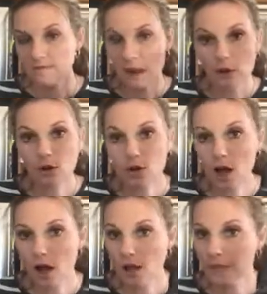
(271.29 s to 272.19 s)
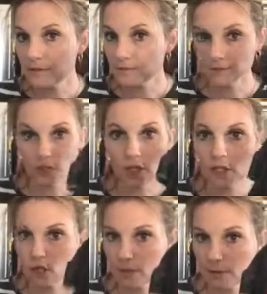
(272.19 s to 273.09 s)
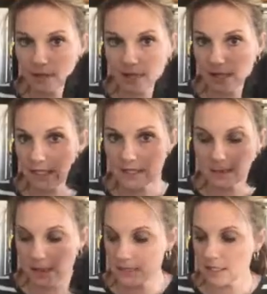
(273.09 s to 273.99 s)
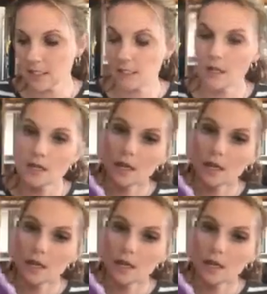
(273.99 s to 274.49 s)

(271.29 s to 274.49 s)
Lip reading: Enviro cloth, you're gonna learn about that. It's amazing.